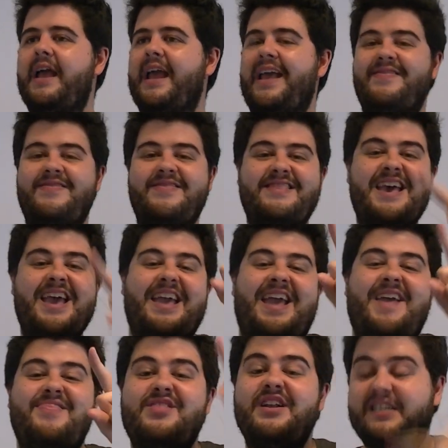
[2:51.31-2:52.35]
and
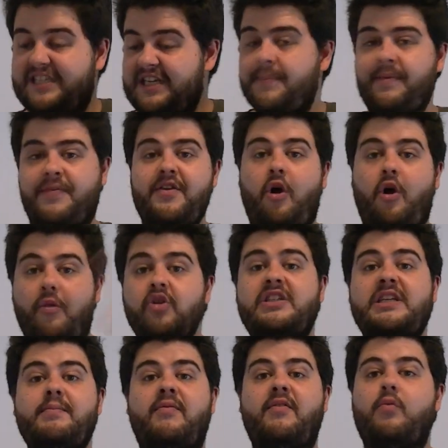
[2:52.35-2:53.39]
the tip, the other
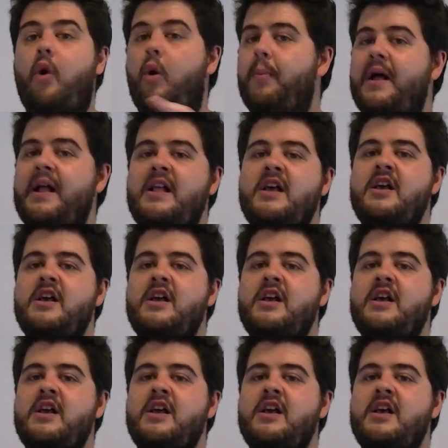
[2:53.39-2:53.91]
tip of the rope,